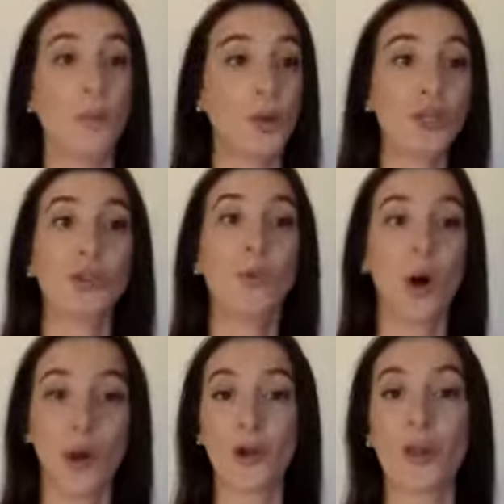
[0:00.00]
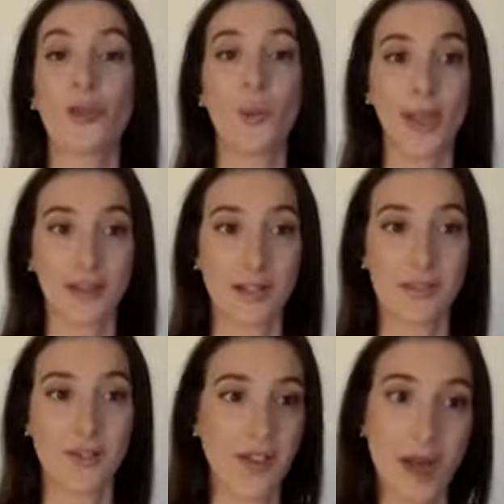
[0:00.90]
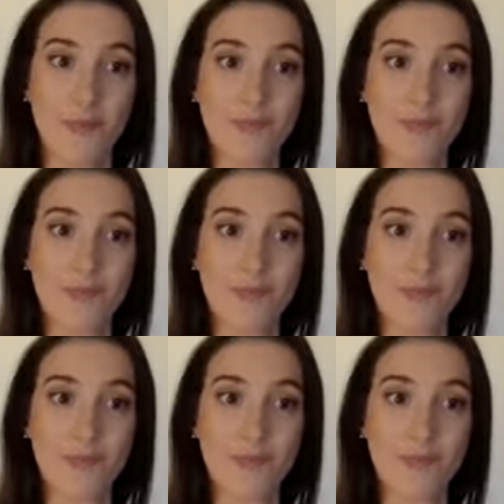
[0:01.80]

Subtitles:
put you on the wait list for that.